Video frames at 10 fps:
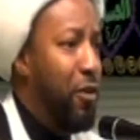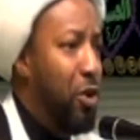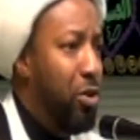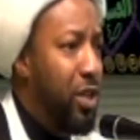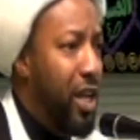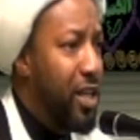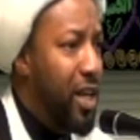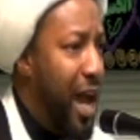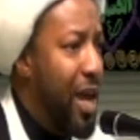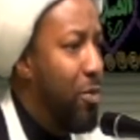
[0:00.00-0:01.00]
if you
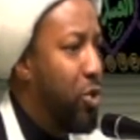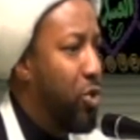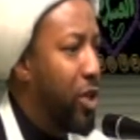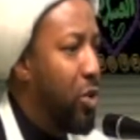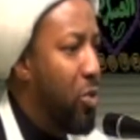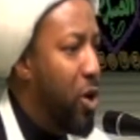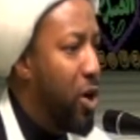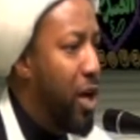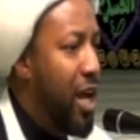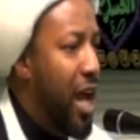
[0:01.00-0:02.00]
think that I will drink the
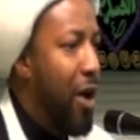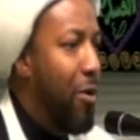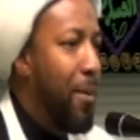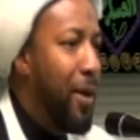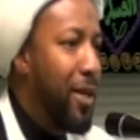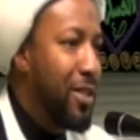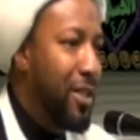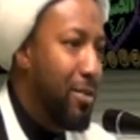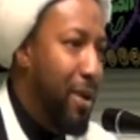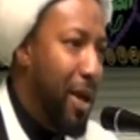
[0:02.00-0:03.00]
water, I will
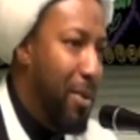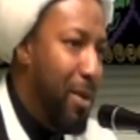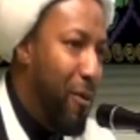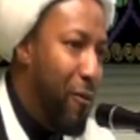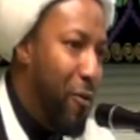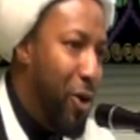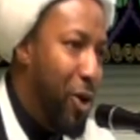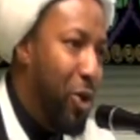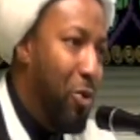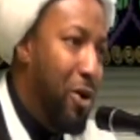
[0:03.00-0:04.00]
place this baby
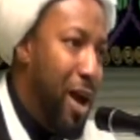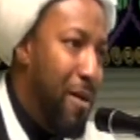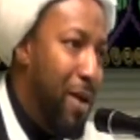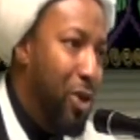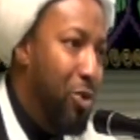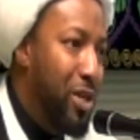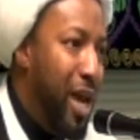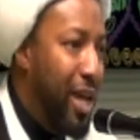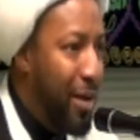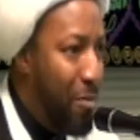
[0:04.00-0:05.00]
before you come and you
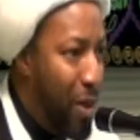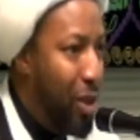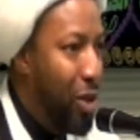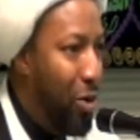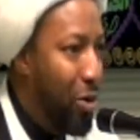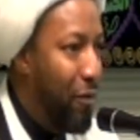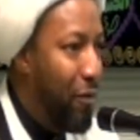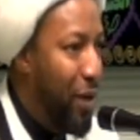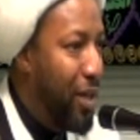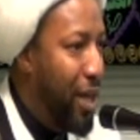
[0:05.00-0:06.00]
take him with you
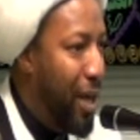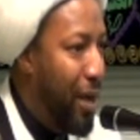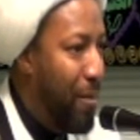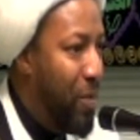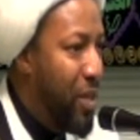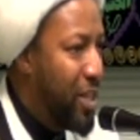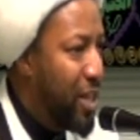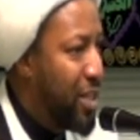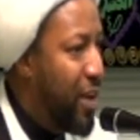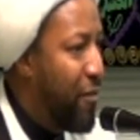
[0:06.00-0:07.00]
to feed him.
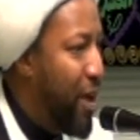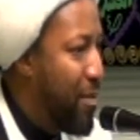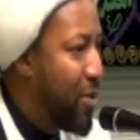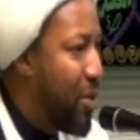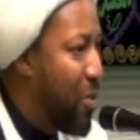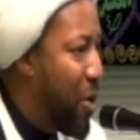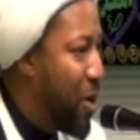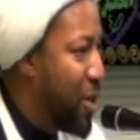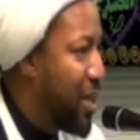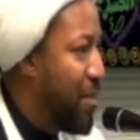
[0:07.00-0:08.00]
Just give him some
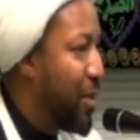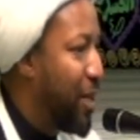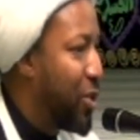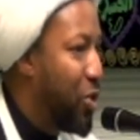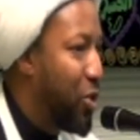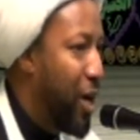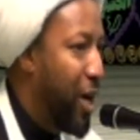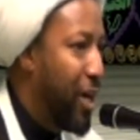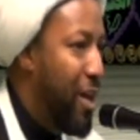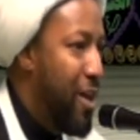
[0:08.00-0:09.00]
water, something to
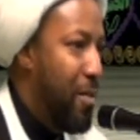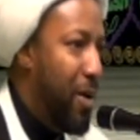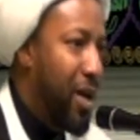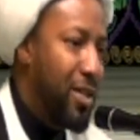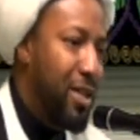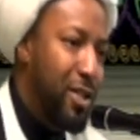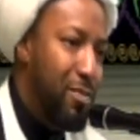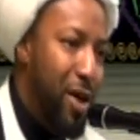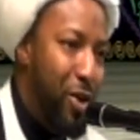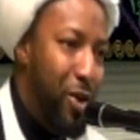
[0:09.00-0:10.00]
drink, because
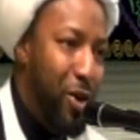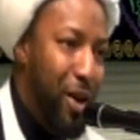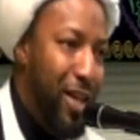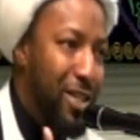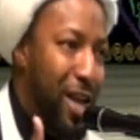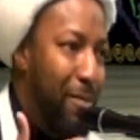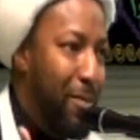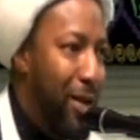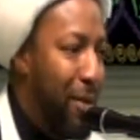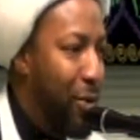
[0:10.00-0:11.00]
his mother has
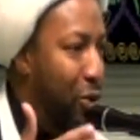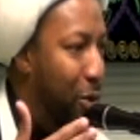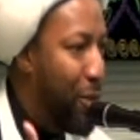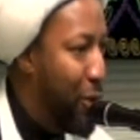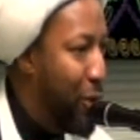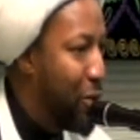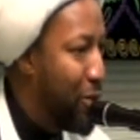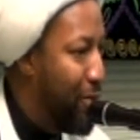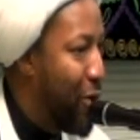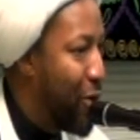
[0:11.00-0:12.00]
not been able to
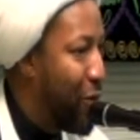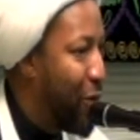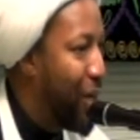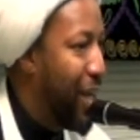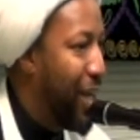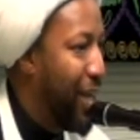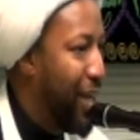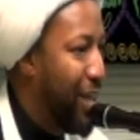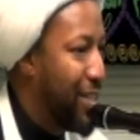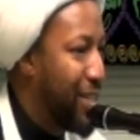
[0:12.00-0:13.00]
produce milk for
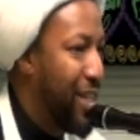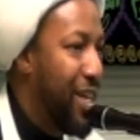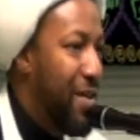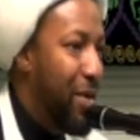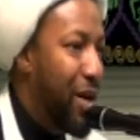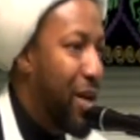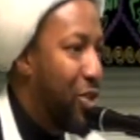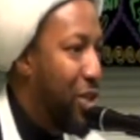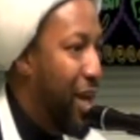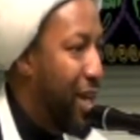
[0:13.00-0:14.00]
days
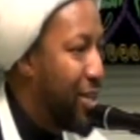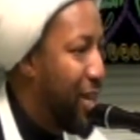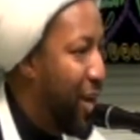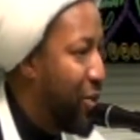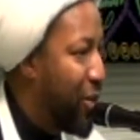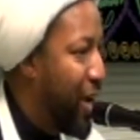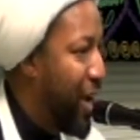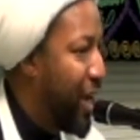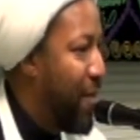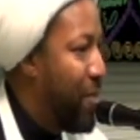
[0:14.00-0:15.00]
because she has not
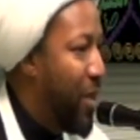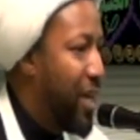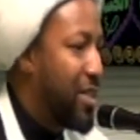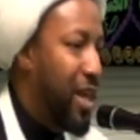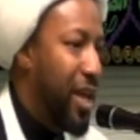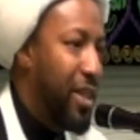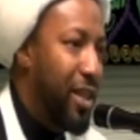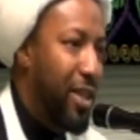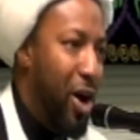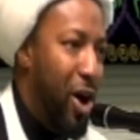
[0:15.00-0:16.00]
drank. It said
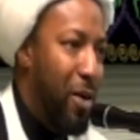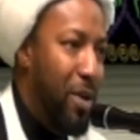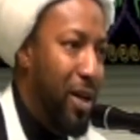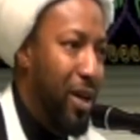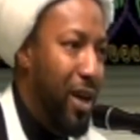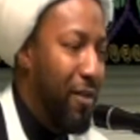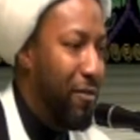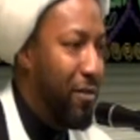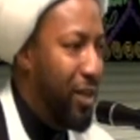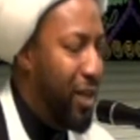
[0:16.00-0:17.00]
that the army
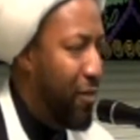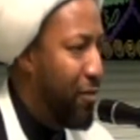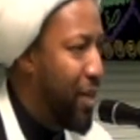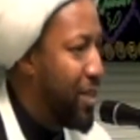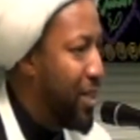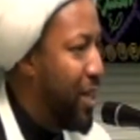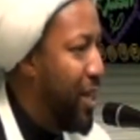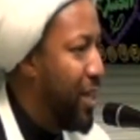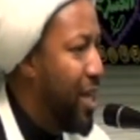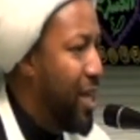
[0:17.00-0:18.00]
of, of
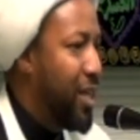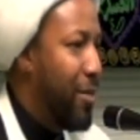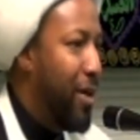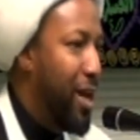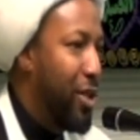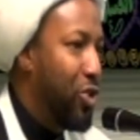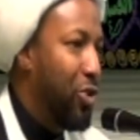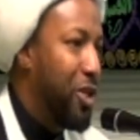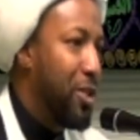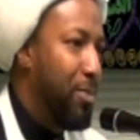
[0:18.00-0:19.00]
Yazid, they began
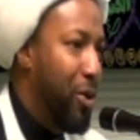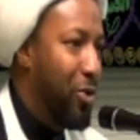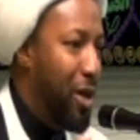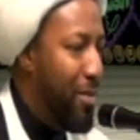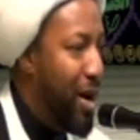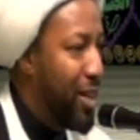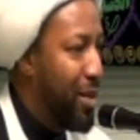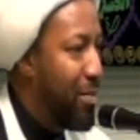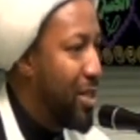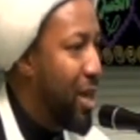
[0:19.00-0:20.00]
to dispute
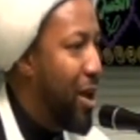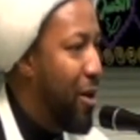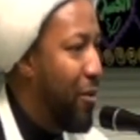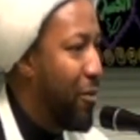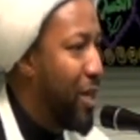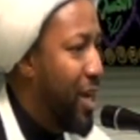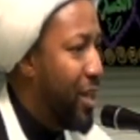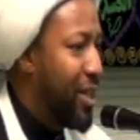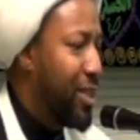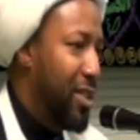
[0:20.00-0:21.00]
among themselves
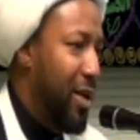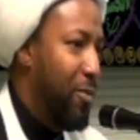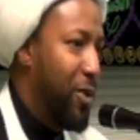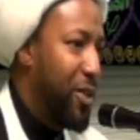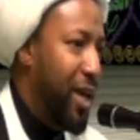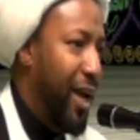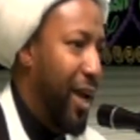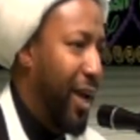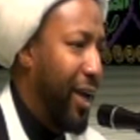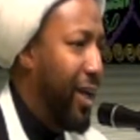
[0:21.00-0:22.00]
that some were
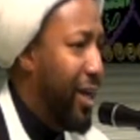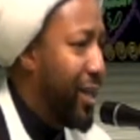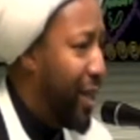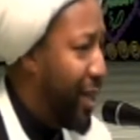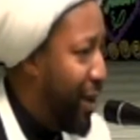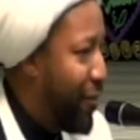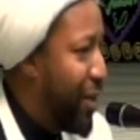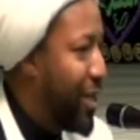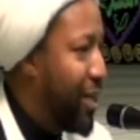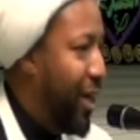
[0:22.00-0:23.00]
saying
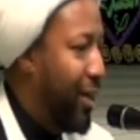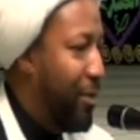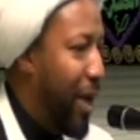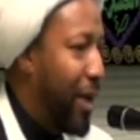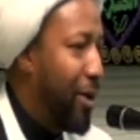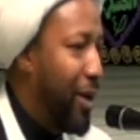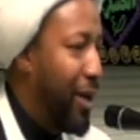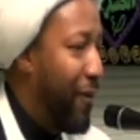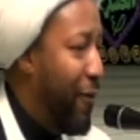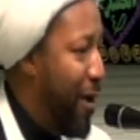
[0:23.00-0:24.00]
give the sick
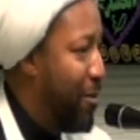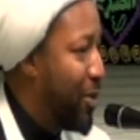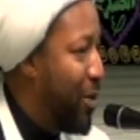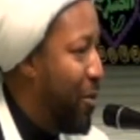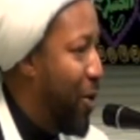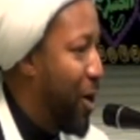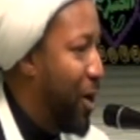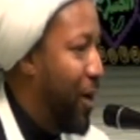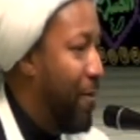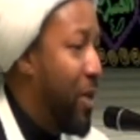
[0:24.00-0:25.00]
baby, give him some
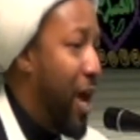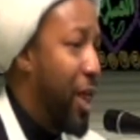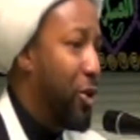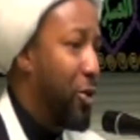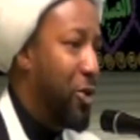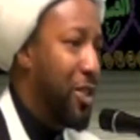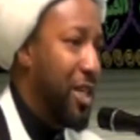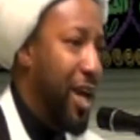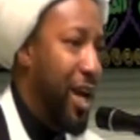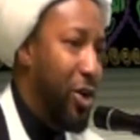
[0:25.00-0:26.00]
water. Others are
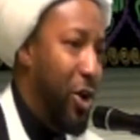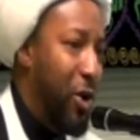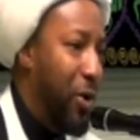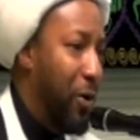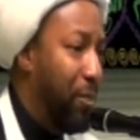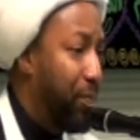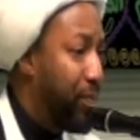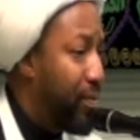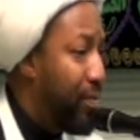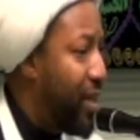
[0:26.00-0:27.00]
saying no,